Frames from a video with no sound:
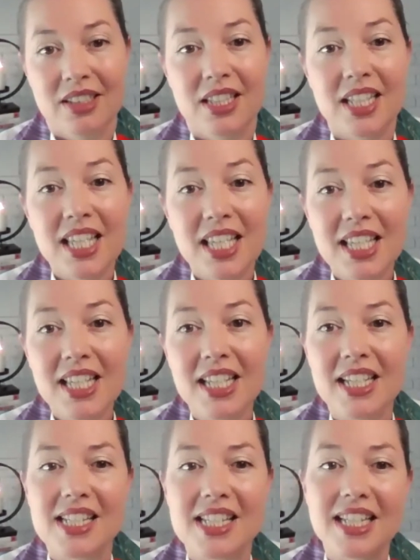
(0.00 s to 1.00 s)
The
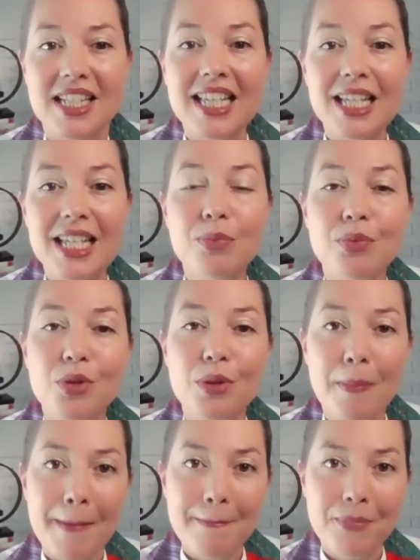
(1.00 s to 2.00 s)
key is to keep
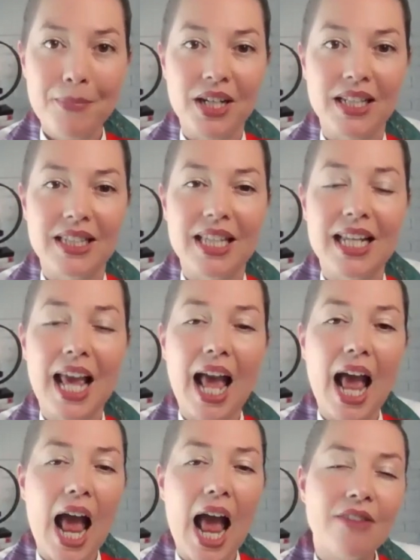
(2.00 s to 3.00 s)
remembering that
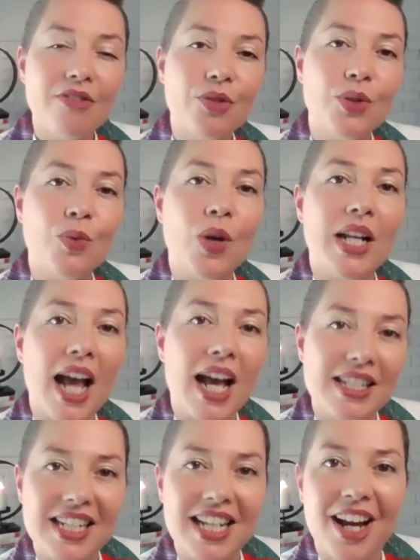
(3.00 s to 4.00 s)
Everyone
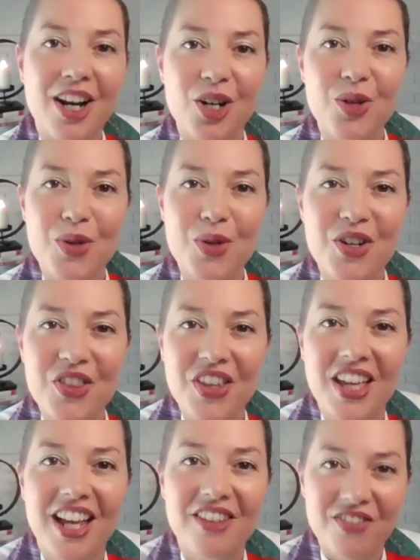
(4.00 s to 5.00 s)
has inherent worth
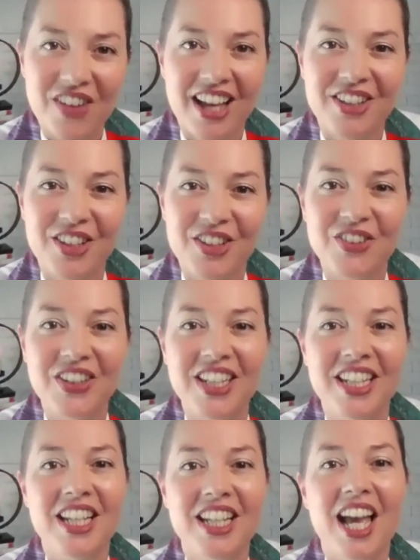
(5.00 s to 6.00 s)
and value,
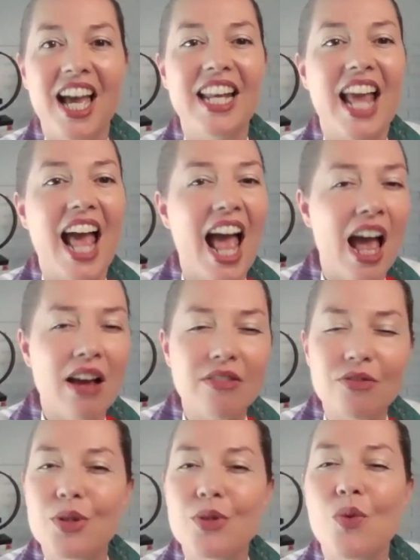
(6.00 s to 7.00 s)
and
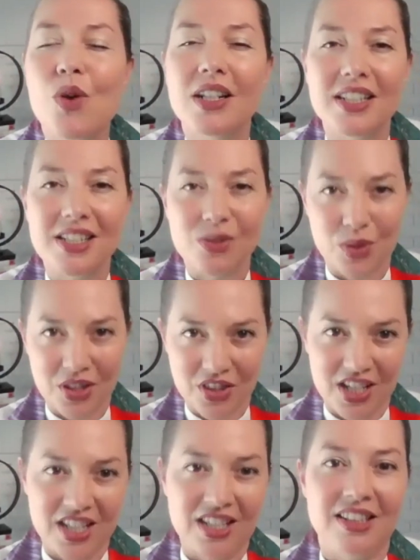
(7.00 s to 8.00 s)
everyone is
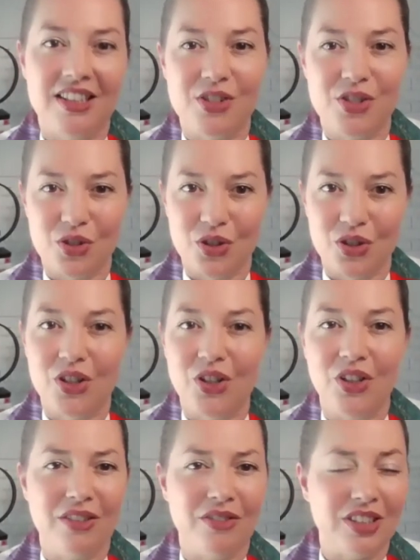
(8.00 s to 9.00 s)
within the
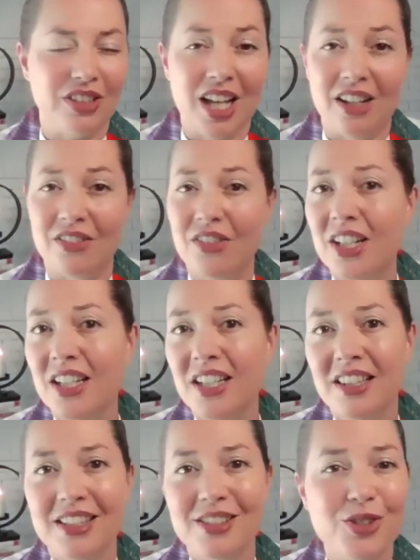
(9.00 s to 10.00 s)
circle of love,
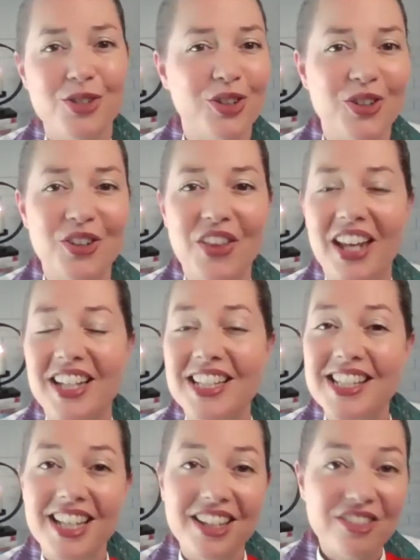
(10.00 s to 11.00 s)
the circle that
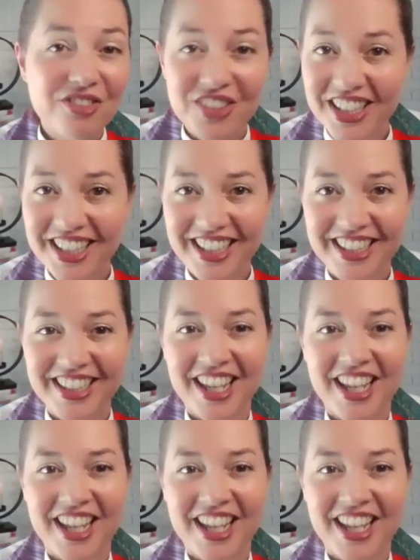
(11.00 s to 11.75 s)
is infinite